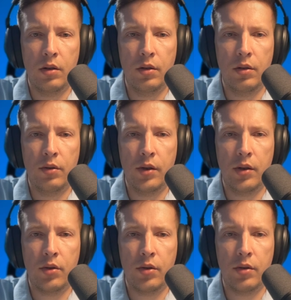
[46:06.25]

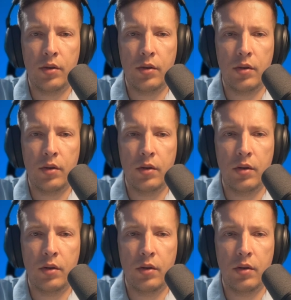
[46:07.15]
Directions.
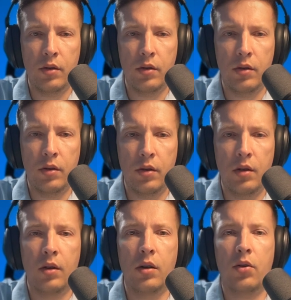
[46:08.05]

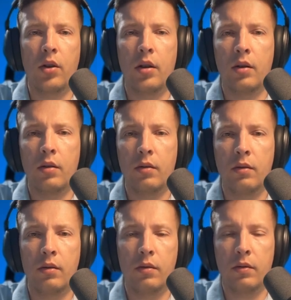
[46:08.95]
Okay,
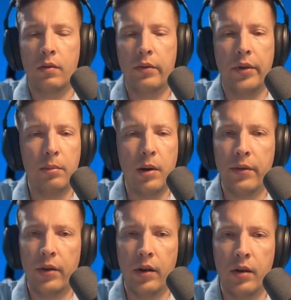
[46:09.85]
3 by
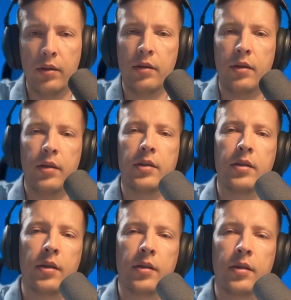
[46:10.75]
3
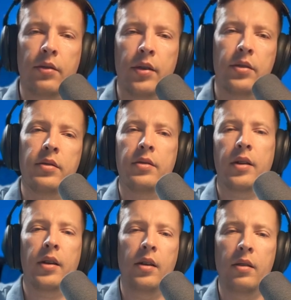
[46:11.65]
as directions.
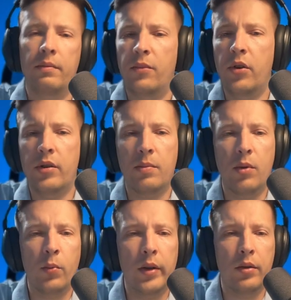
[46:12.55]
Again, very
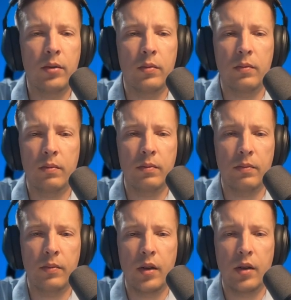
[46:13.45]
small window.
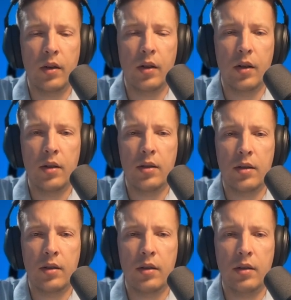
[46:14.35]

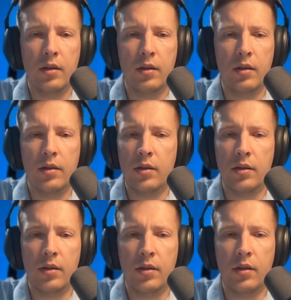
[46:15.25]

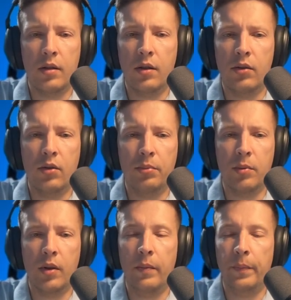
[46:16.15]
Not
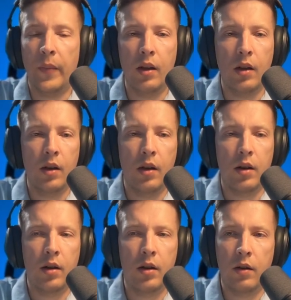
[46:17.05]
optimal.
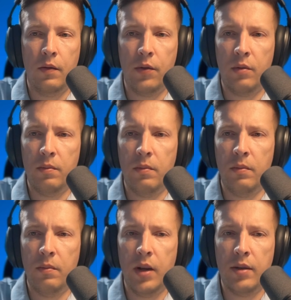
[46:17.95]
From
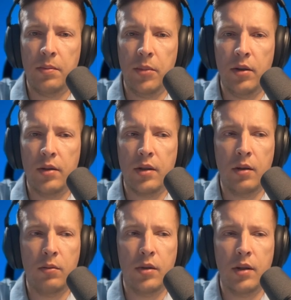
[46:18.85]
my experience, I
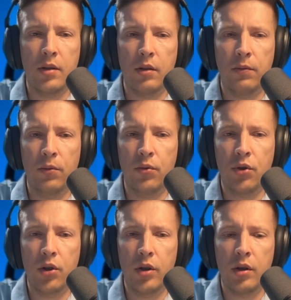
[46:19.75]
would say that
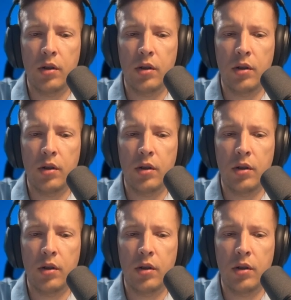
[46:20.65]
Fuji